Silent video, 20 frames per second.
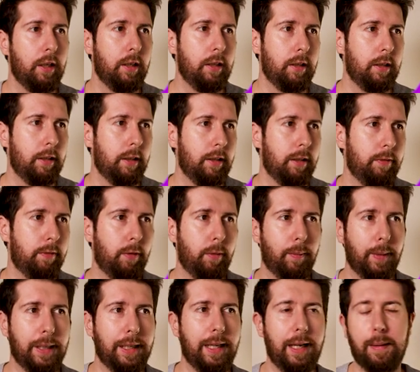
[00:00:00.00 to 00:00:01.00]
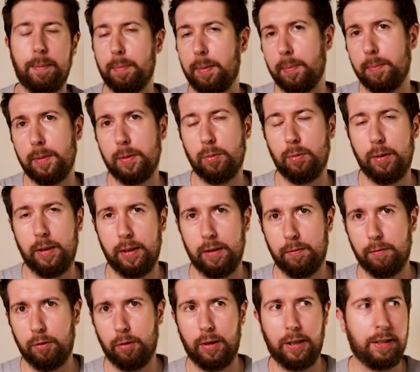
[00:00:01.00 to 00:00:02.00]
uh, from a gap between
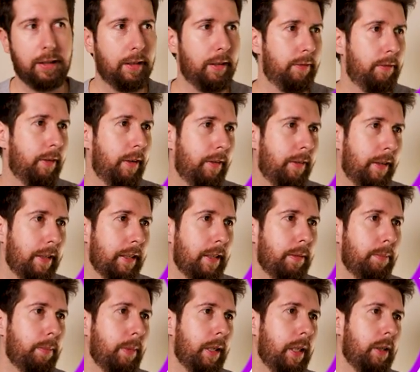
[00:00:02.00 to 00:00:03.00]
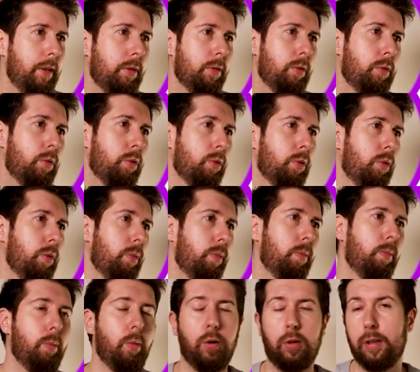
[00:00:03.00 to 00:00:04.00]
400 500 million to
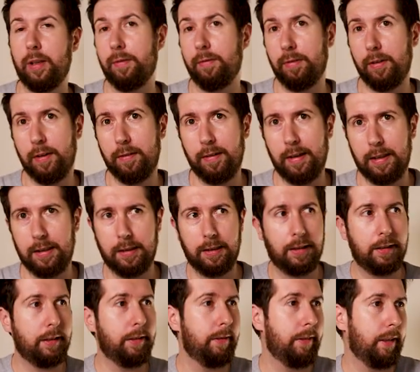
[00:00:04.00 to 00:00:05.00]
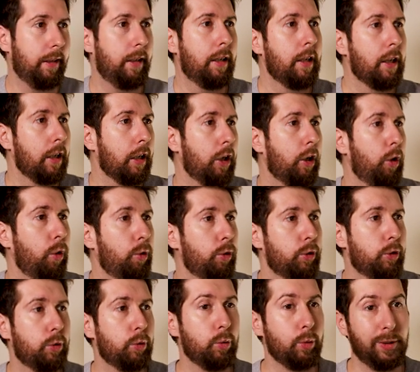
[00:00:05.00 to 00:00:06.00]
more than 500 even
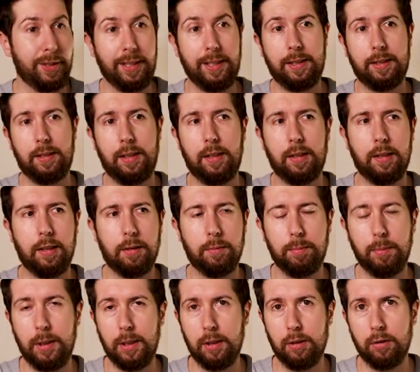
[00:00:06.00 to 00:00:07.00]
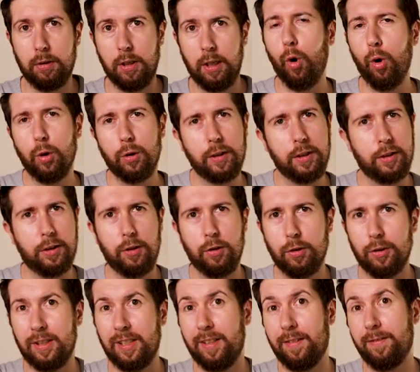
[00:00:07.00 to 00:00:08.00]
close to 600 million all these
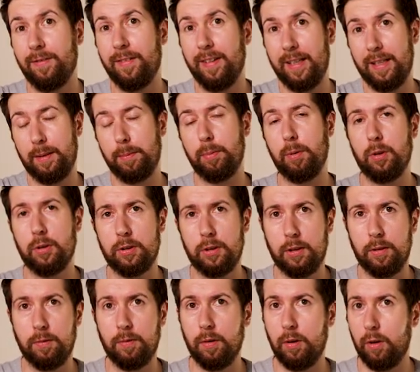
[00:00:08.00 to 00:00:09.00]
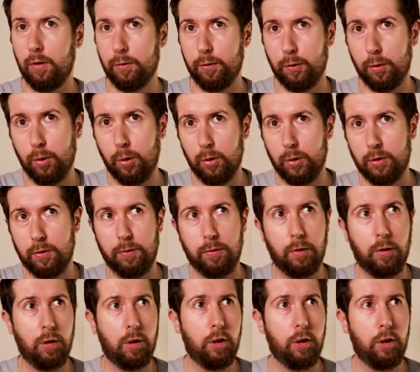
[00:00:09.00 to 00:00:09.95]
news are very positive of course for